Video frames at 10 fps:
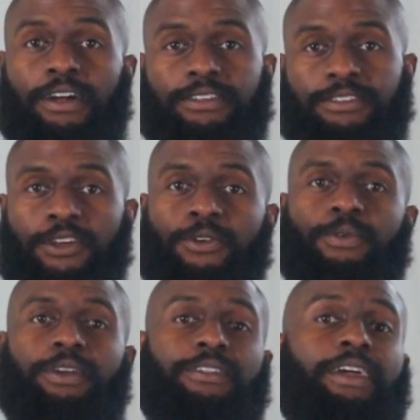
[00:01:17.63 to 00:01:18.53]
us,
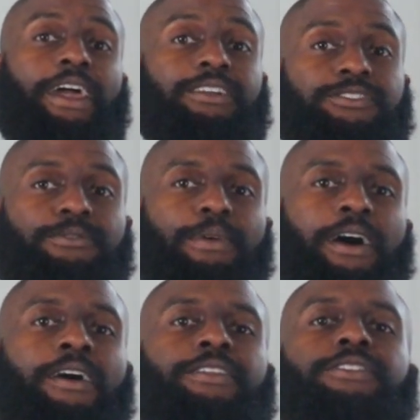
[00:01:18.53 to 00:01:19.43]
we go the extra
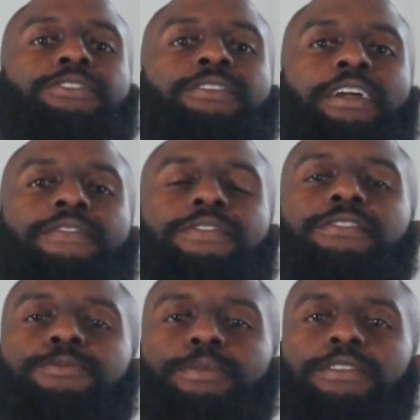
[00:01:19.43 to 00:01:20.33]
mile and include a
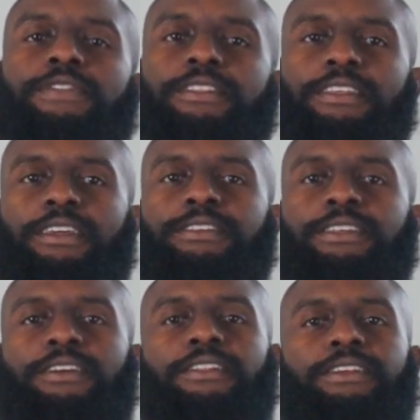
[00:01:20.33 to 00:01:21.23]
few specific things
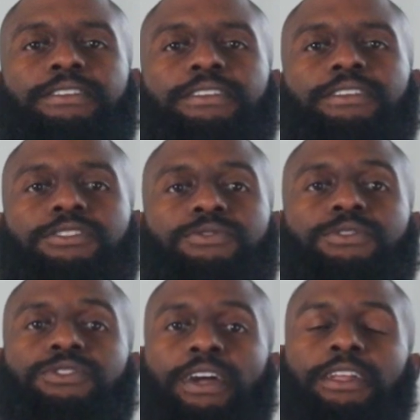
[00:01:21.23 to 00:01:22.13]
in our listings to
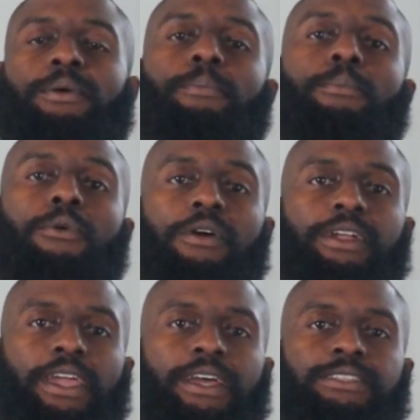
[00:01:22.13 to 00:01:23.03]
attract more
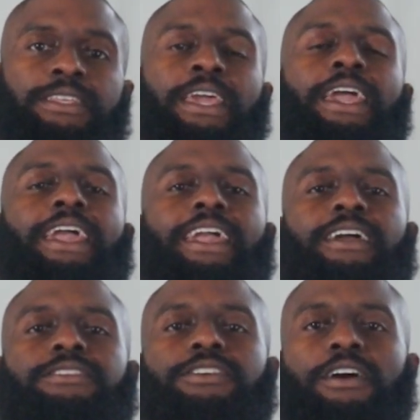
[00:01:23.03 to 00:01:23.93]
guests
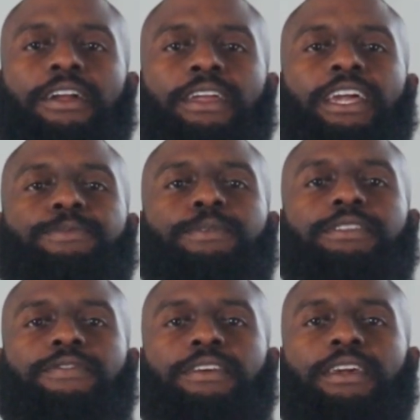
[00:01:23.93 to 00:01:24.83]
and target a
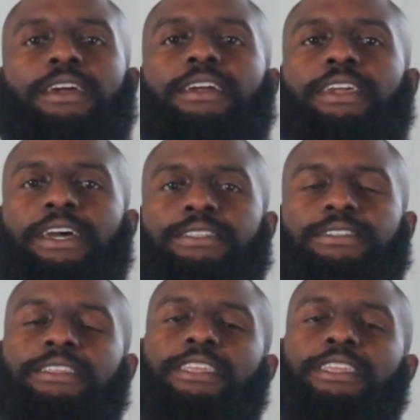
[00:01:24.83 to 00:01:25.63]
specific guest